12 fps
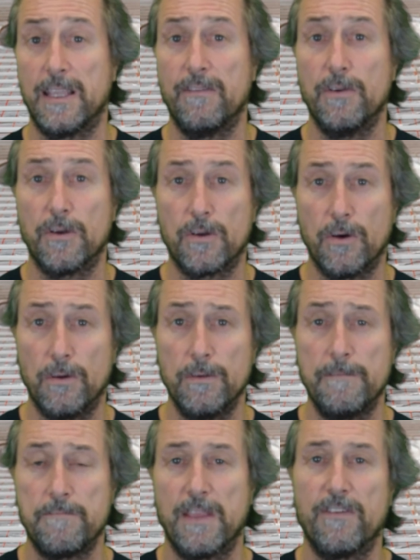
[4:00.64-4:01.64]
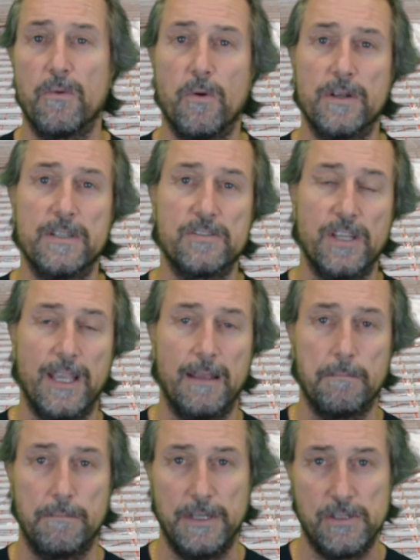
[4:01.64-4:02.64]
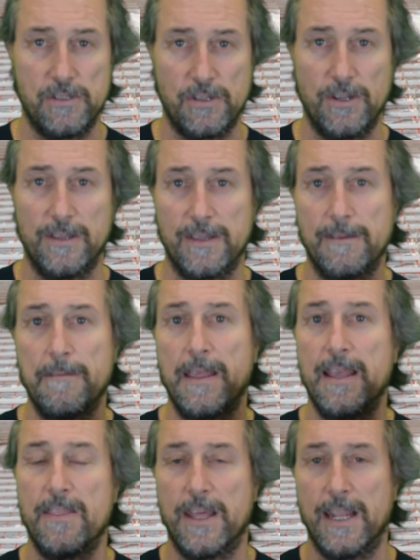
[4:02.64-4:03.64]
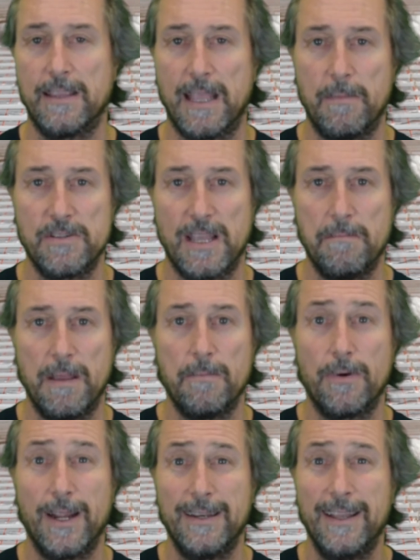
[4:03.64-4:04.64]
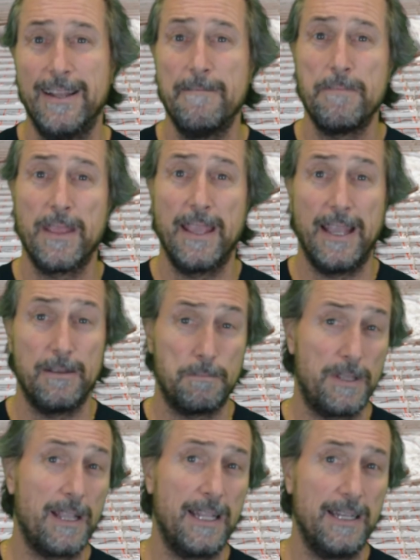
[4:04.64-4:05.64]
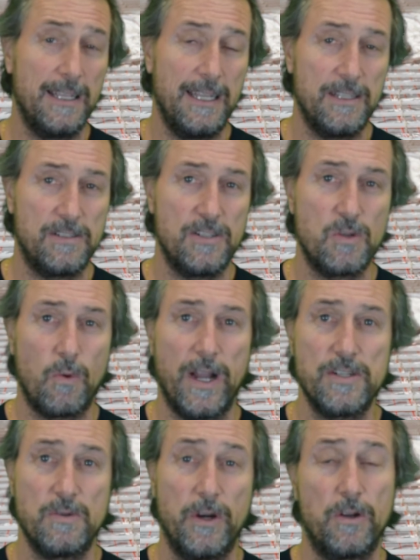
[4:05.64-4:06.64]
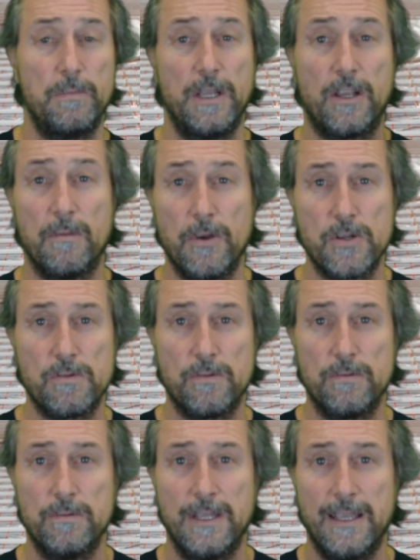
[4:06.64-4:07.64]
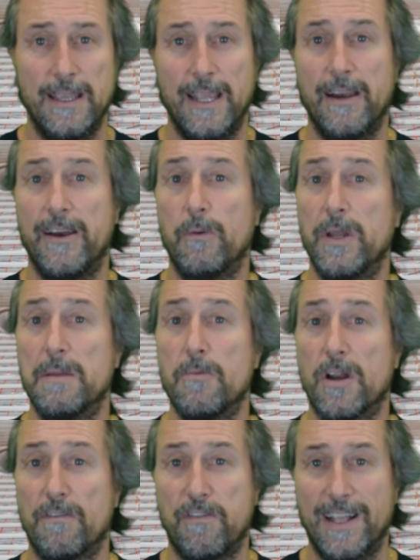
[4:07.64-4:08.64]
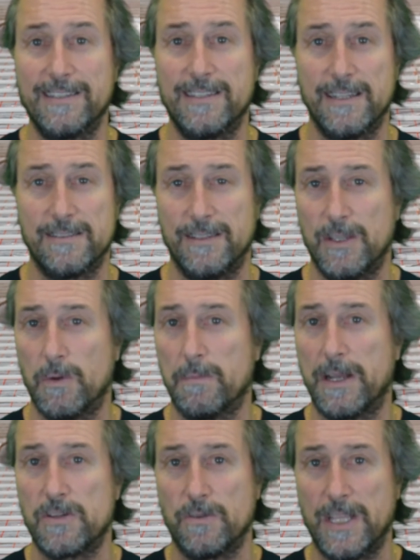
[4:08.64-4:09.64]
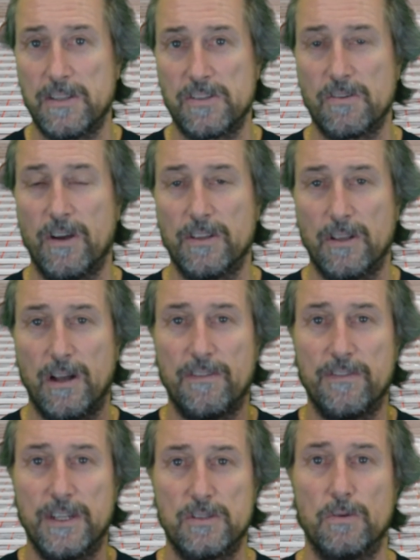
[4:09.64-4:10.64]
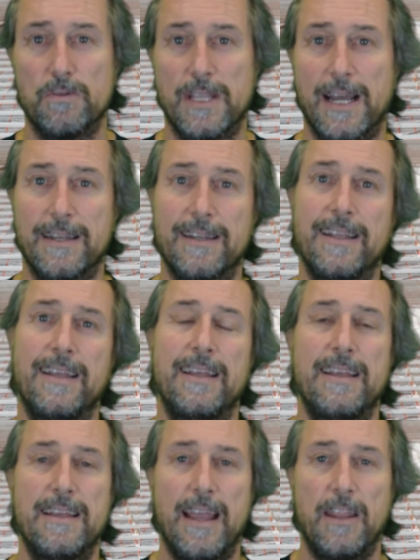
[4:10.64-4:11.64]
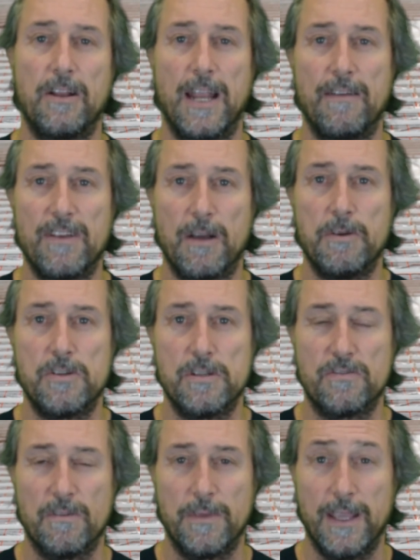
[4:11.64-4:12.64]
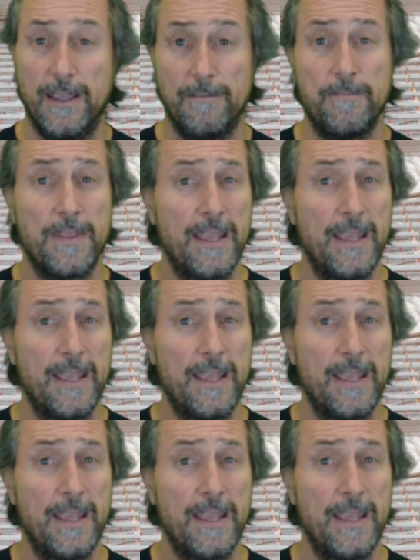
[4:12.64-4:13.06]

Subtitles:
to give you a call if you want, so you can be certain they don't damage that membrane, particularly in a situation where it could be a commercial area where you might have flood tested. You want to make sure that's signed off, it's all done, and you're going to have no issues from there.